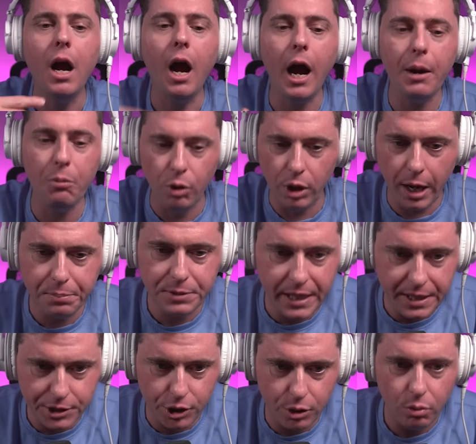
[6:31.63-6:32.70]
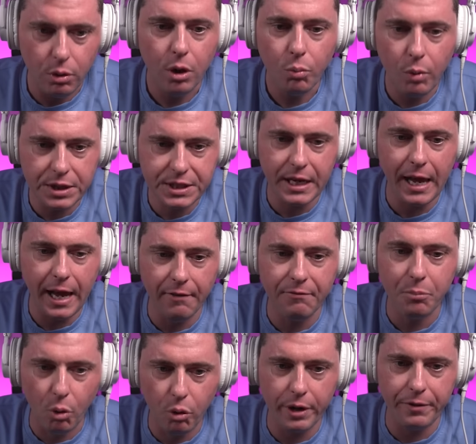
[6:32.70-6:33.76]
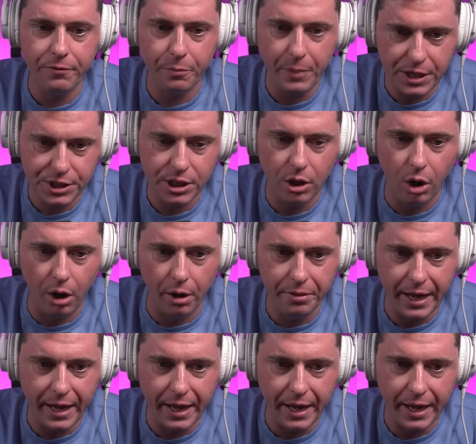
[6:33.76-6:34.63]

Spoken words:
I will update you once I have more information on